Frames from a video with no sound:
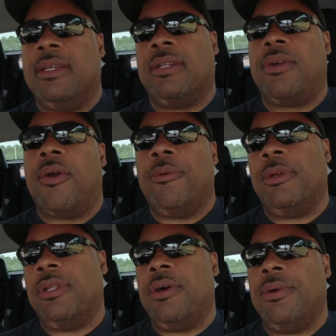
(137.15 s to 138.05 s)
and Karl
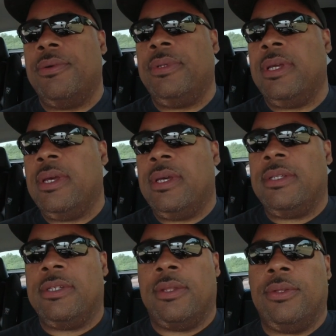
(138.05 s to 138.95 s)

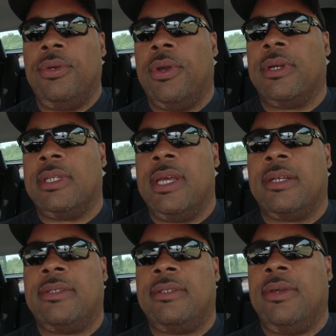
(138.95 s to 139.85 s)
Malone, to the New York
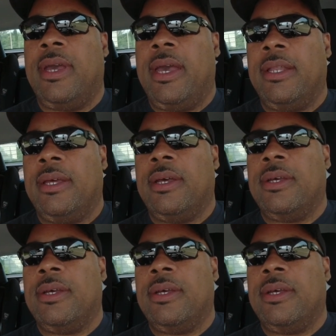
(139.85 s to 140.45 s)
Knicks, you had